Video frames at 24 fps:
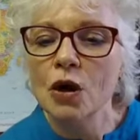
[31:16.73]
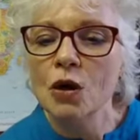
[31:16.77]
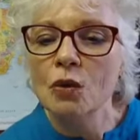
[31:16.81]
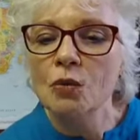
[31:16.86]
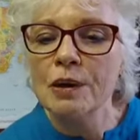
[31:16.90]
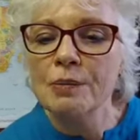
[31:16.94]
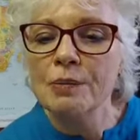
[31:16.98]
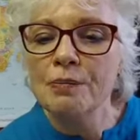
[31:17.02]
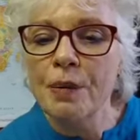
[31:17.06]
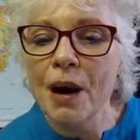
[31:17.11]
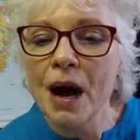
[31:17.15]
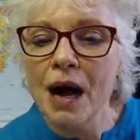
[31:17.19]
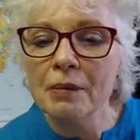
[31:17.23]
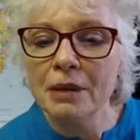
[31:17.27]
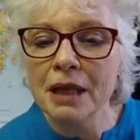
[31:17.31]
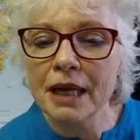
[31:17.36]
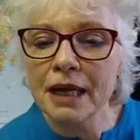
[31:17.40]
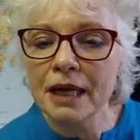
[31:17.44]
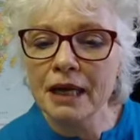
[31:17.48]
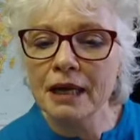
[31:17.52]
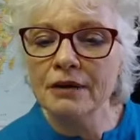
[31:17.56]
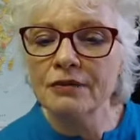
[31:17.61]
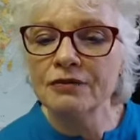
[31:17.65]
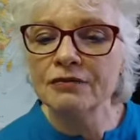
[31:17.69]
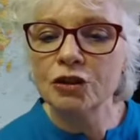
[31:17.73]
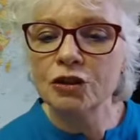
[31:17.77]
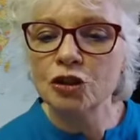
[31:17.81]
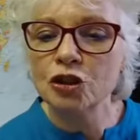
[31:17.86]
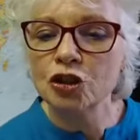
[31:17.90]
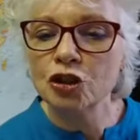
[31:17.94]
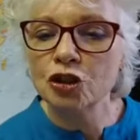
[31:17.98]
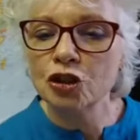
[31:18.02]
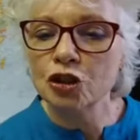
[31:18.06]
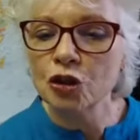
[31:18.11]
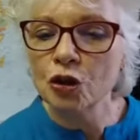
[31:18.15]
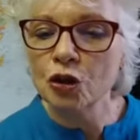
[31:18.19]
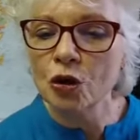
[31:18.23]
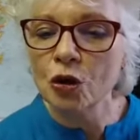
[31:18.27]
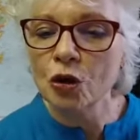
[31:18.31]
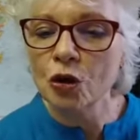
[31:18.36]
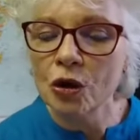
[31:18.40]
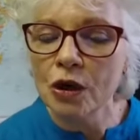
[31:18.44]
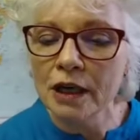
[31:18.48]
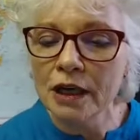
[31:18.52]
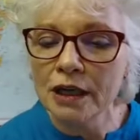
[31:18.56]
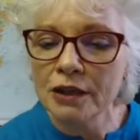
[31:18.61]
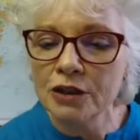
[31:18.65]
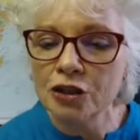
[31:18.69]
Republic of
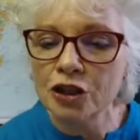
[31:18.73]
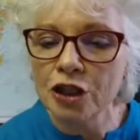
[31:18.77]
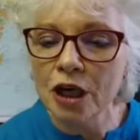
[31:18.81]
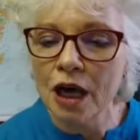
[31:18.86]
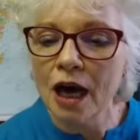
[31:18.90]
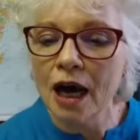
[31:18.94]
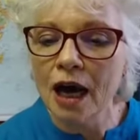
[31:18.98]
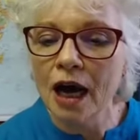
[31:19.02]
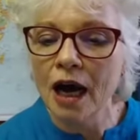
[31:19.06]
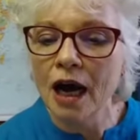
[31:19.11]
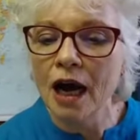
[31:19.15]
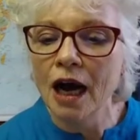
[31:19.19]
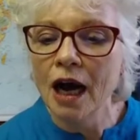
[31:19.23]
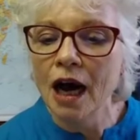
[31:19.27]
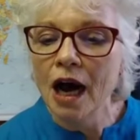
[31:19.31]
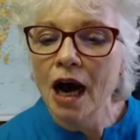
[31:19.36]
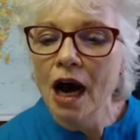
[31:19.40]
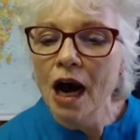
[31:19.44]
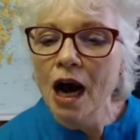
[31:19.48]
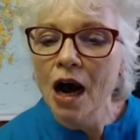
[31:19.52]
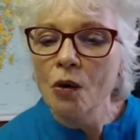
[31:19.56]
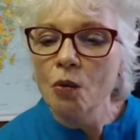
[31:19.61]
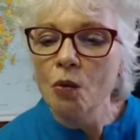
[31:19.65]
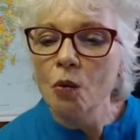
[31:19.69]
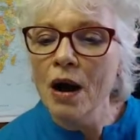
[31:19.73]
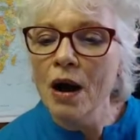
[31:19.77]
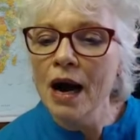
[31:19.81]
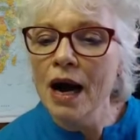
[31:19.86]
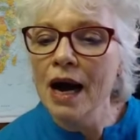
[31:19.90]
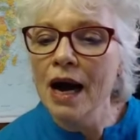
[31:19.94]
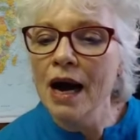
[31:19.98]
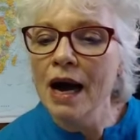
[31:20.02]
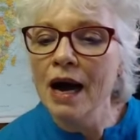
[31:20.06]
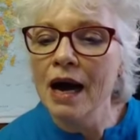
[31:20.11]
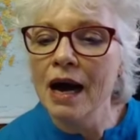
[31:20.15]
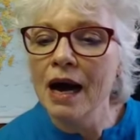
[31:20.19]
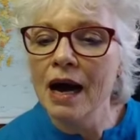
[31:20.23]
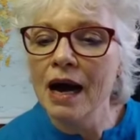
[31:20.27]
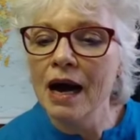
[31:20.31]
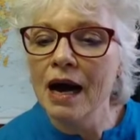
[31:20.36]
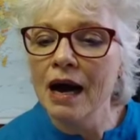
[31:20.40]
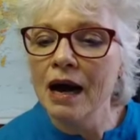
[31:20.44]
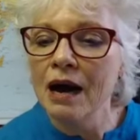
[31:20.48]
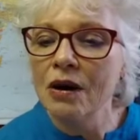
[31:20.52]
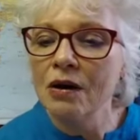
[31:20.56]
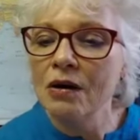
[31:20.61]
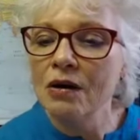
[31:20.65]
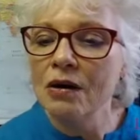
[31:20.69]
Georgia.
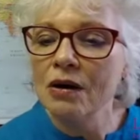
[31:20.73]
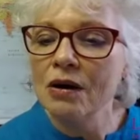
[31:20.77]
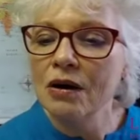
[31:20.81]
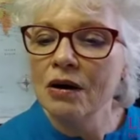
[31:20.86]
Wow.